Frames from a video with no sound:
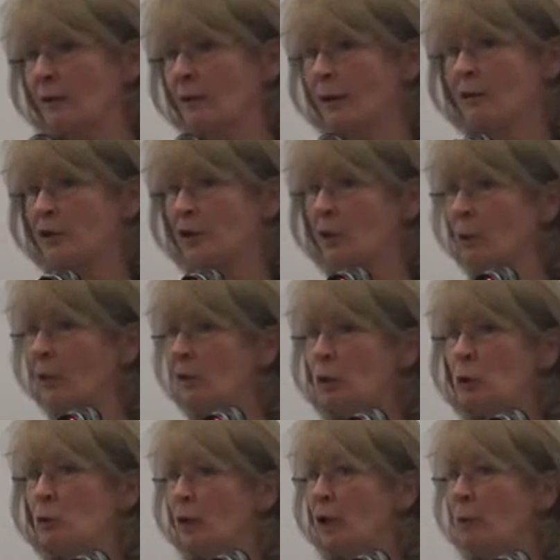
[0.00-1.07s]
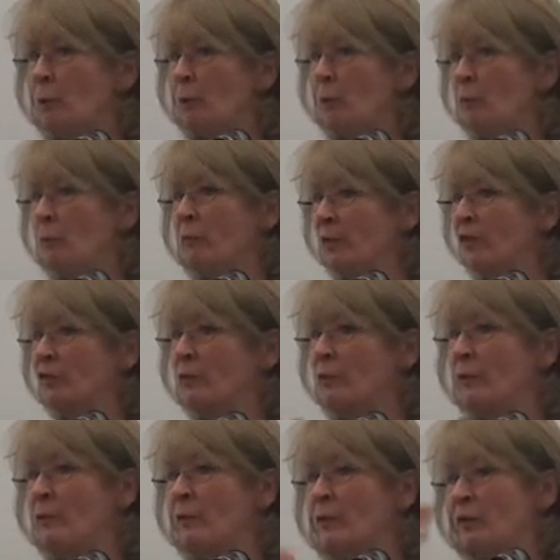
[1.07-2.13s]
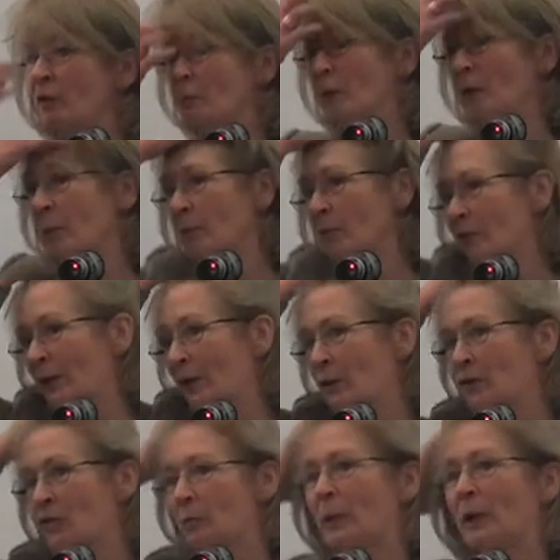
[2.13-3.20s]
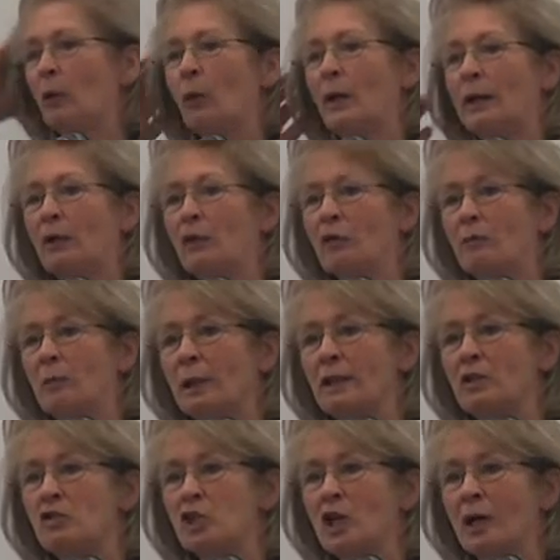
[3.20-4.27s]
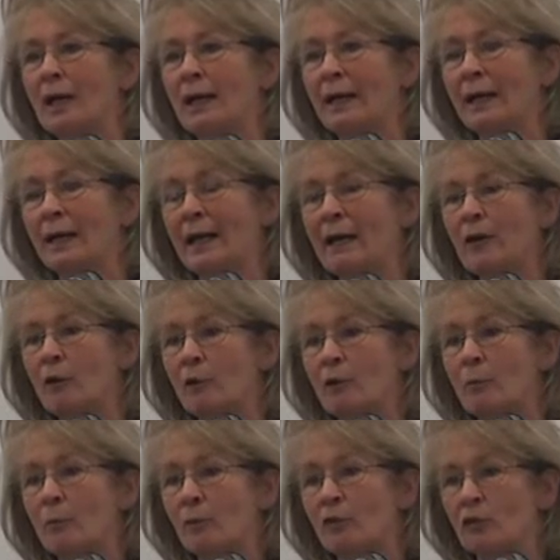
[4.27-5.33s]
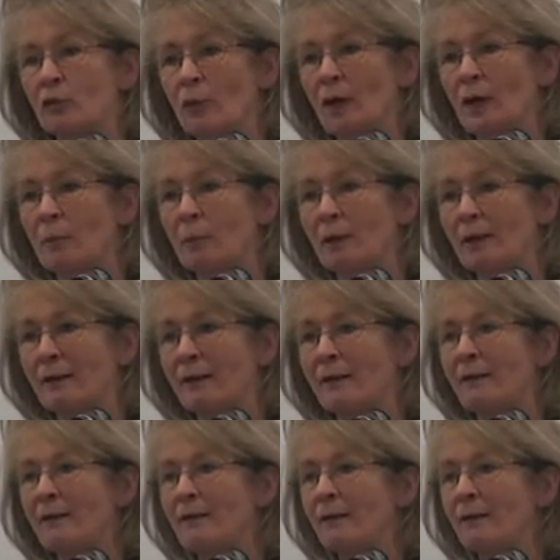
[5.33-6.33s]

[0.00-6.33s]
I don't know whether you know, but the Department of Health has spent quite a lot of money trialling heroin prescribing